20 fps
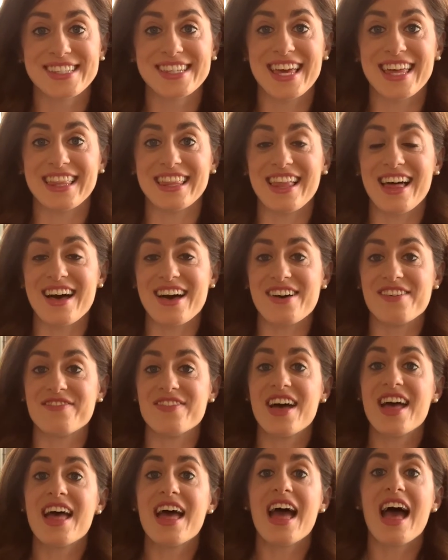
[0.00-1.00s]
They
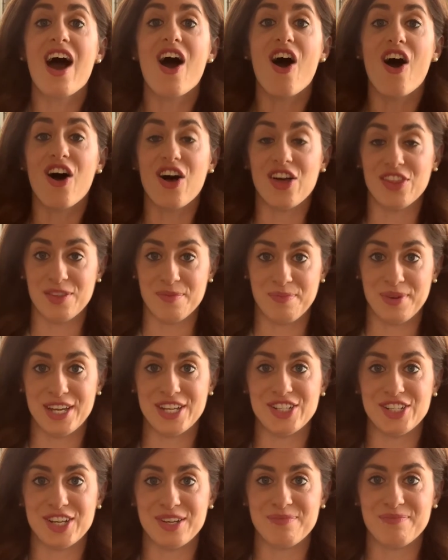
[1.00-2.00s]
love all the
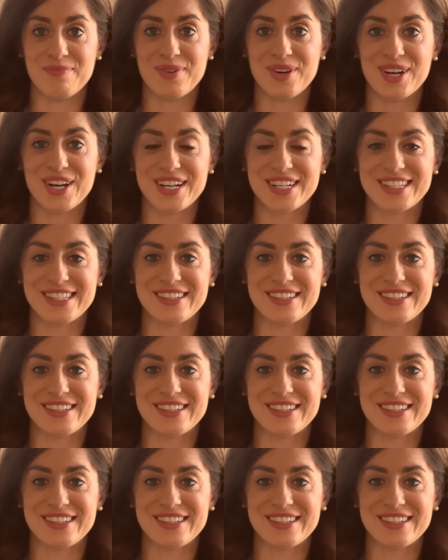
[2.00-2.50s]
Pigeon books.